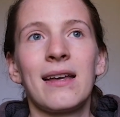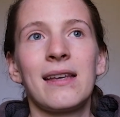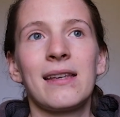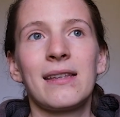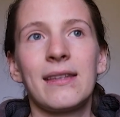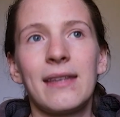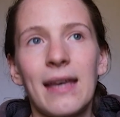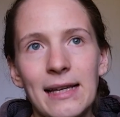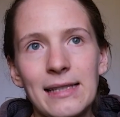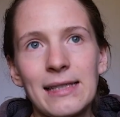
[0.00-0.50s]

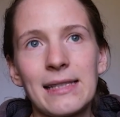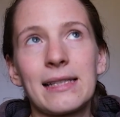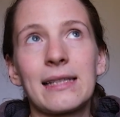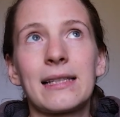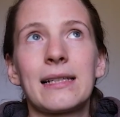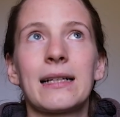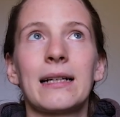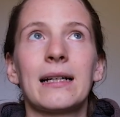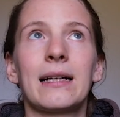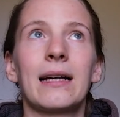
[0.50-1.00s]

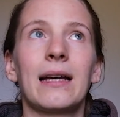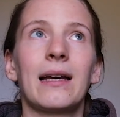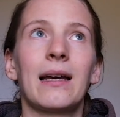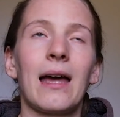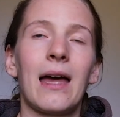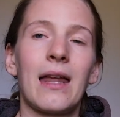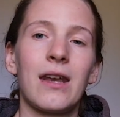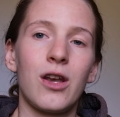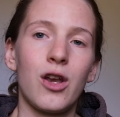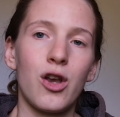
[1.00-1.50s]
Yes
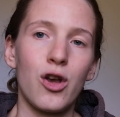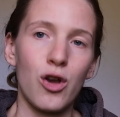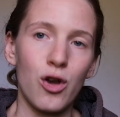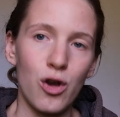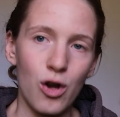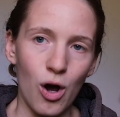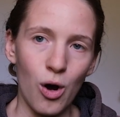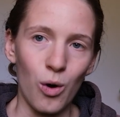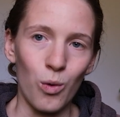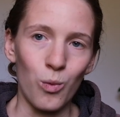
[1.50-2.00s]

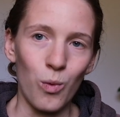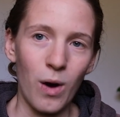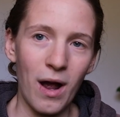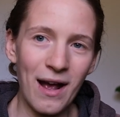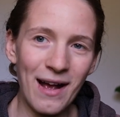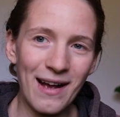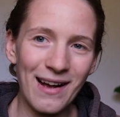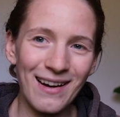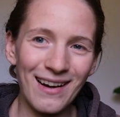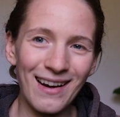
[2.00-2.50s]
and no.
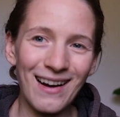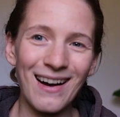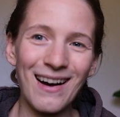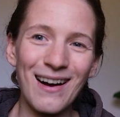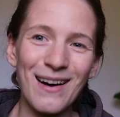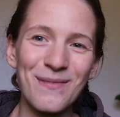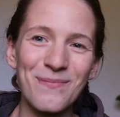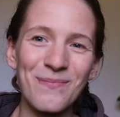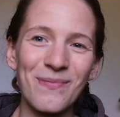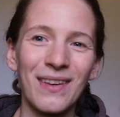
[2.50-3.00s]

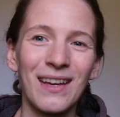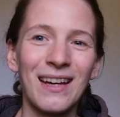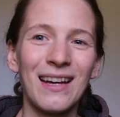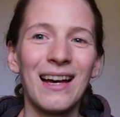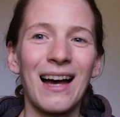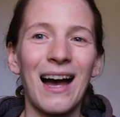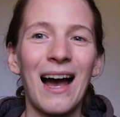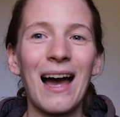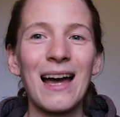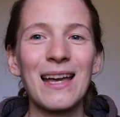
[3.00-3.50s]

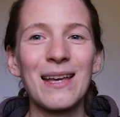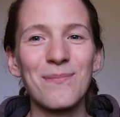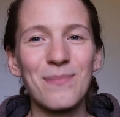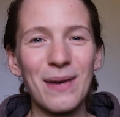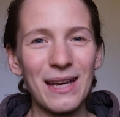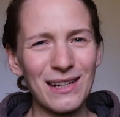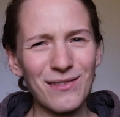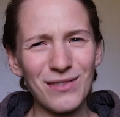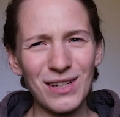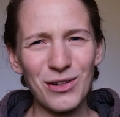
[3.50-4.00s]
I
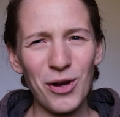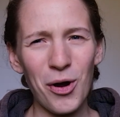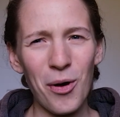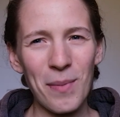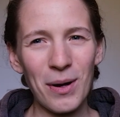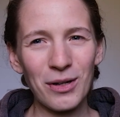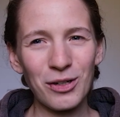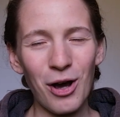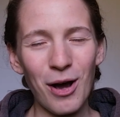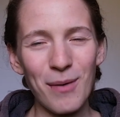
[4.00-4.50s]
made a video
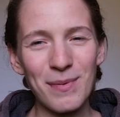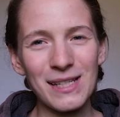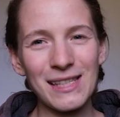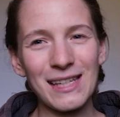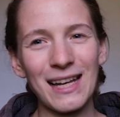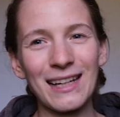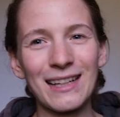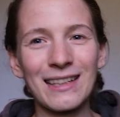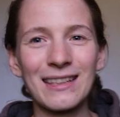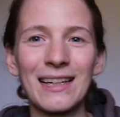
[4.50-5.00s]
about hobbies.
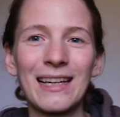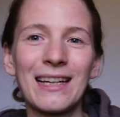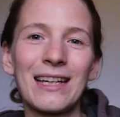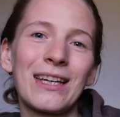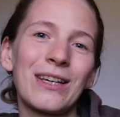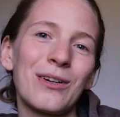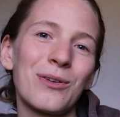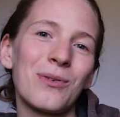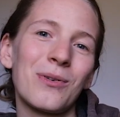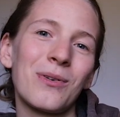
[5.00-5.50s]
I can
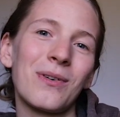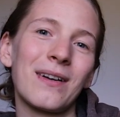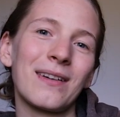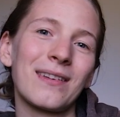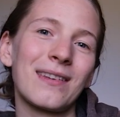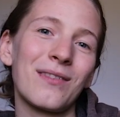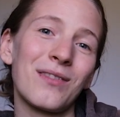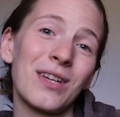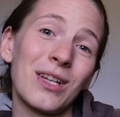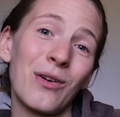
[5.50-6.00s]
link you
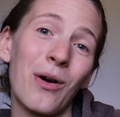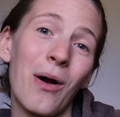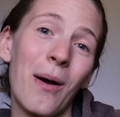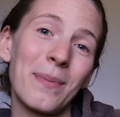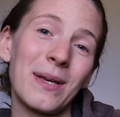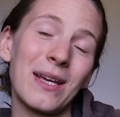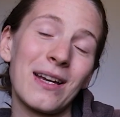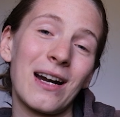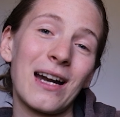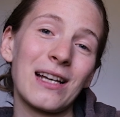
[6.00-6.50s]
the video
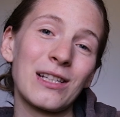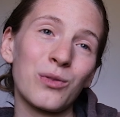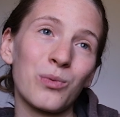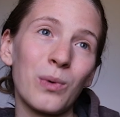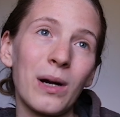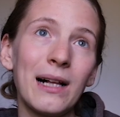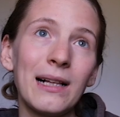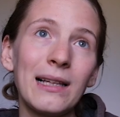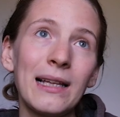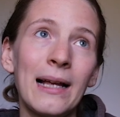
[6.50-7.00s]
up here as
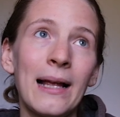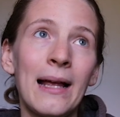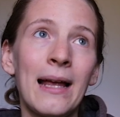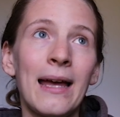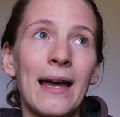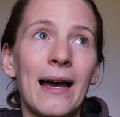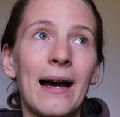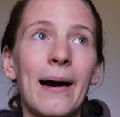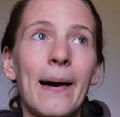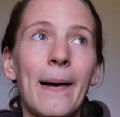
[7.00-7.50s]
well.
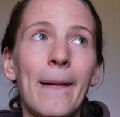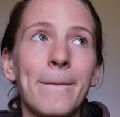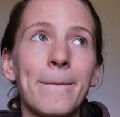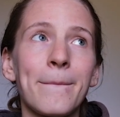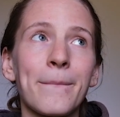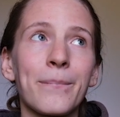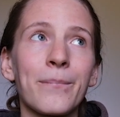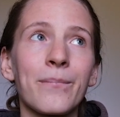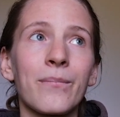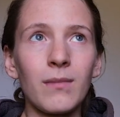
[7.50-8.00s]

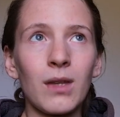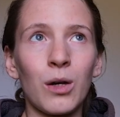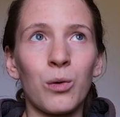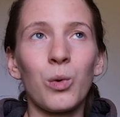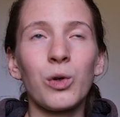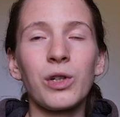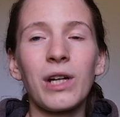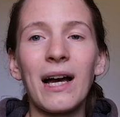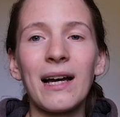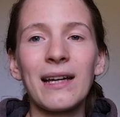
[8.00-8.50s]

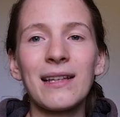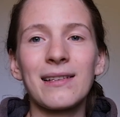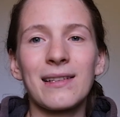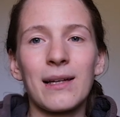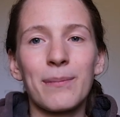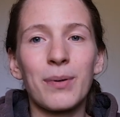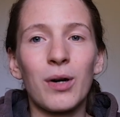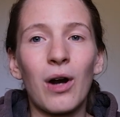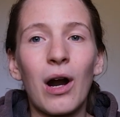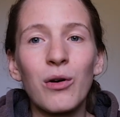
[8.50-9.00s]

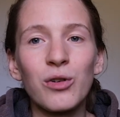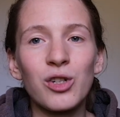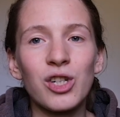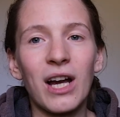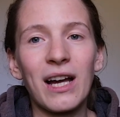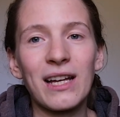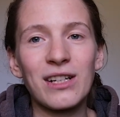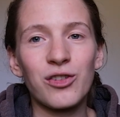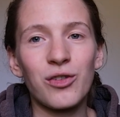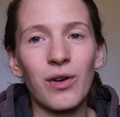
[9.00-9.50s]
The approach
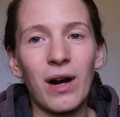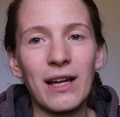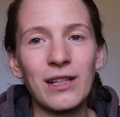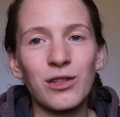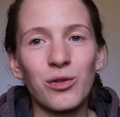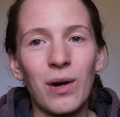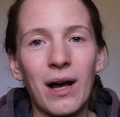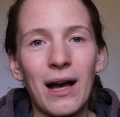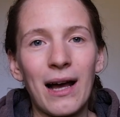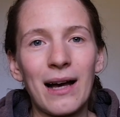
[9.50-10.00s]
I try
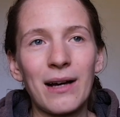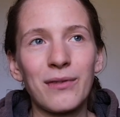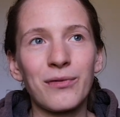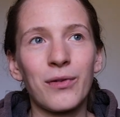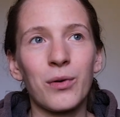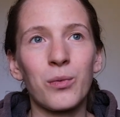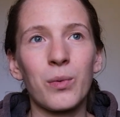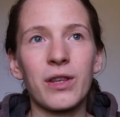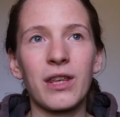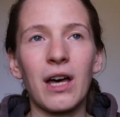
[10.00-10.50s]
to
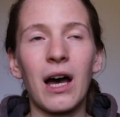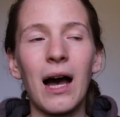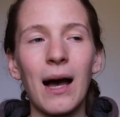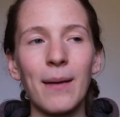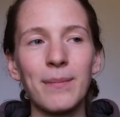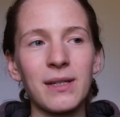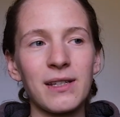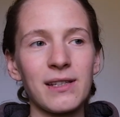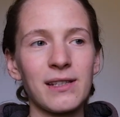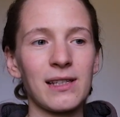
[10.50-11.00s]
have with
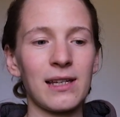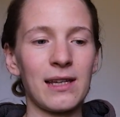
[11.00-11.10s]
hobbies